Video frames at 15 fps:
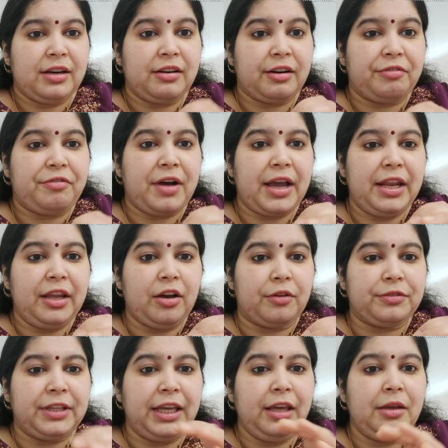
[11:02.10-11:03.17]
refining
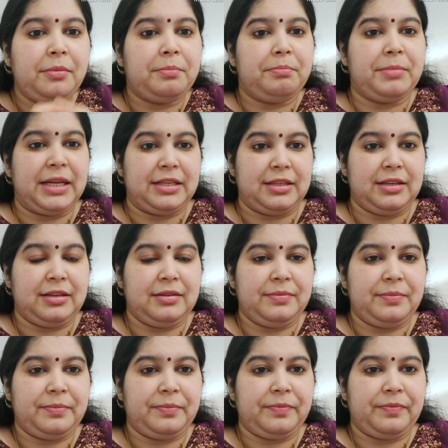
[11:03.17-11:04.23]
of the metal.
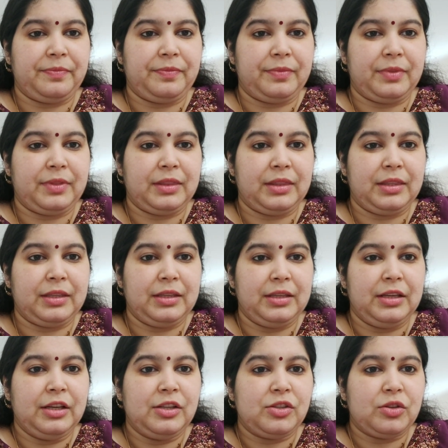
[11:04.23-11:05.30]

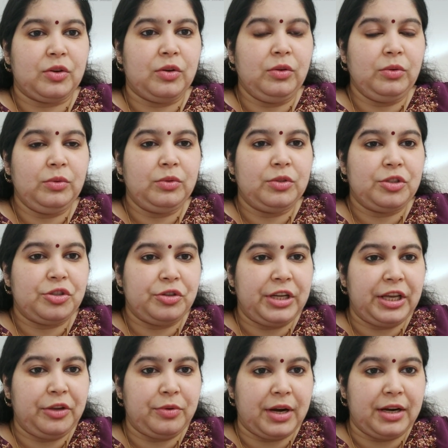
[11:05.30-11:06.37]
So
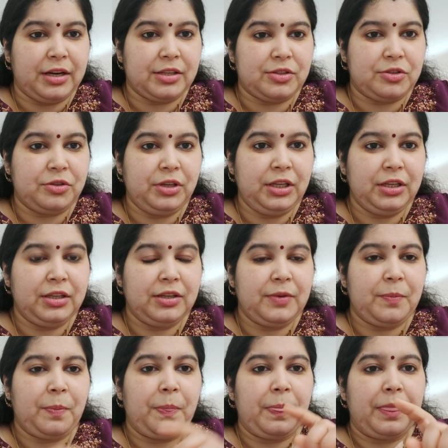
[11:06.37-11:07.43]
today you understood
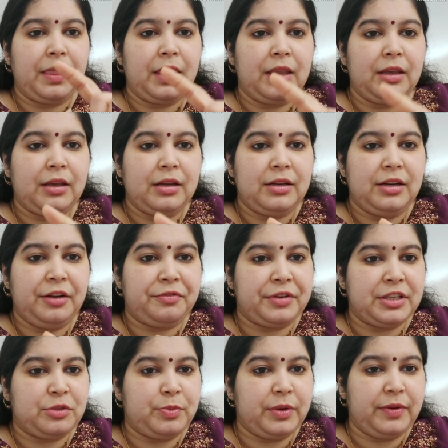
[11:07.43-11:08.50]

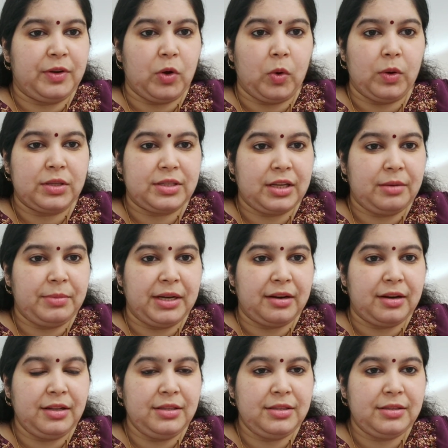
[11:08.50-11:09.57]
difference between ores and
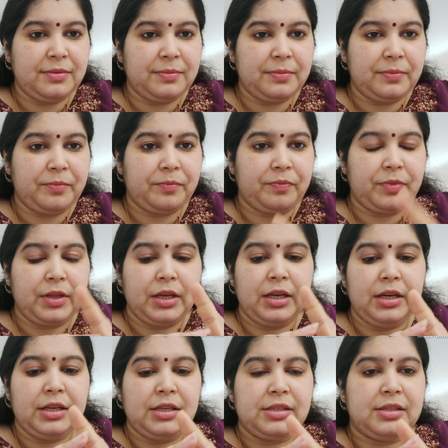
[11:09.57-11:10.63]
minerals,
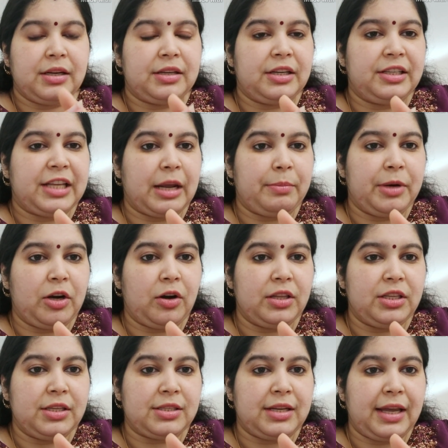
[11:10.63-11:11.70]
certain
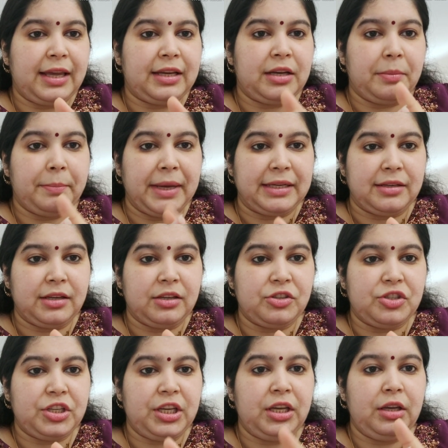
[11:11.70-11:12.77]
terminologies like
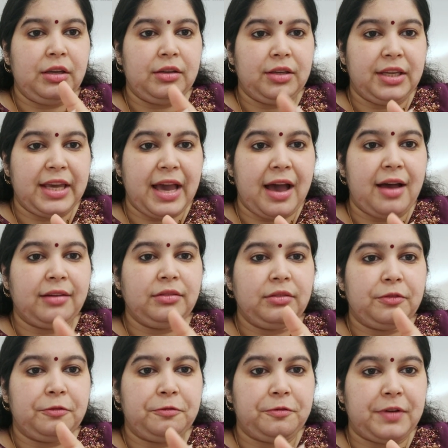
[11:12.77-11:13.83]
metallurgy, gangue,
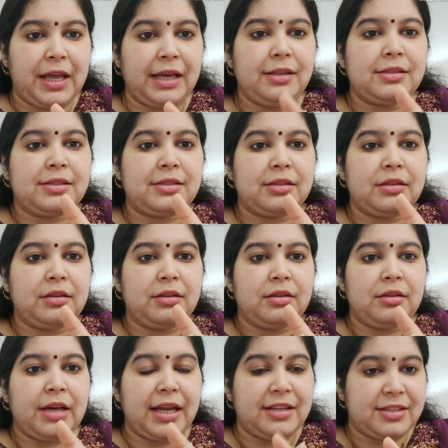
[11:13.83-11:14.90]
flux
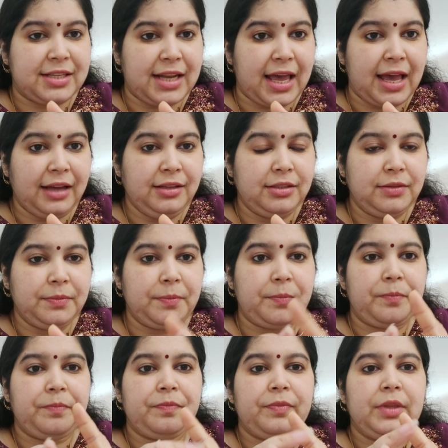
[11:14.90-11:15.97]
and slag.
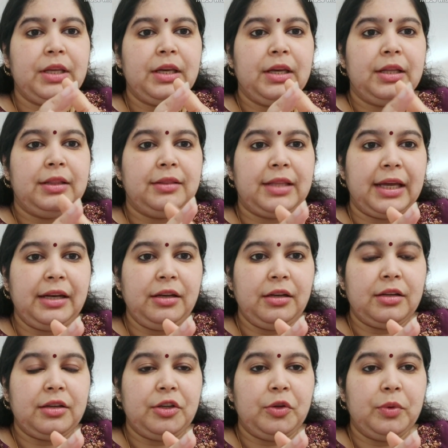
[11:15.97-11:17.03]

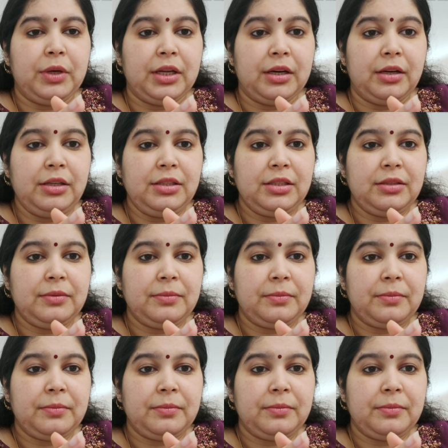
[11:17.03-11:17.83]
Then you learned